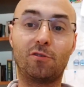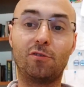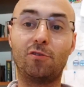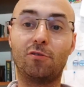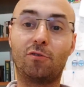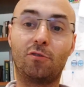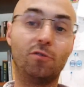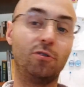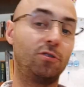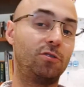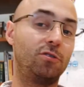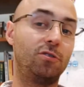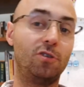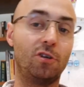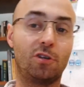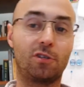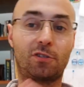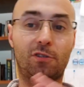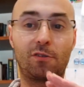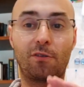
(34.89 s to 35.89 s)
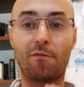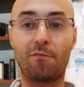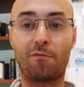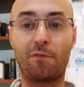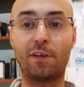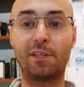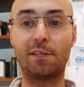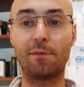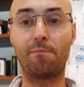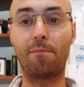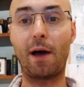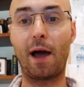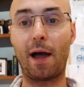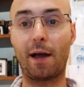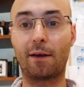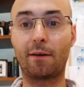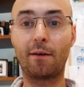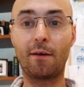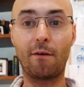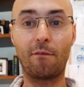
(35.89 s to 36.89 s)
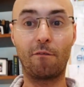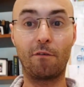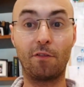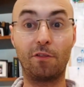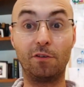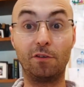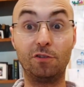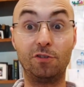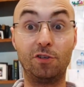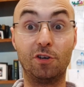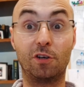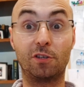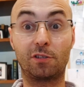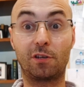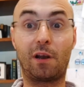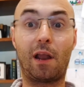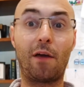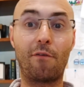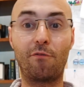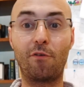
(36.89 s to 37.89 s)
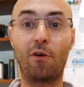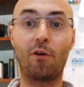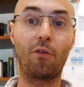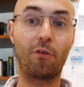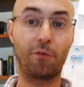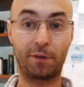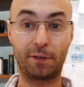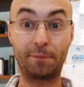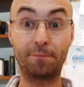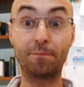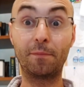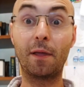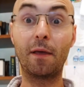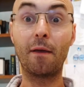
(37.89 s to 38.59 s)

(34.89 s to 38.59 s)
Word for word: So you could just fix a bug with just live reloading.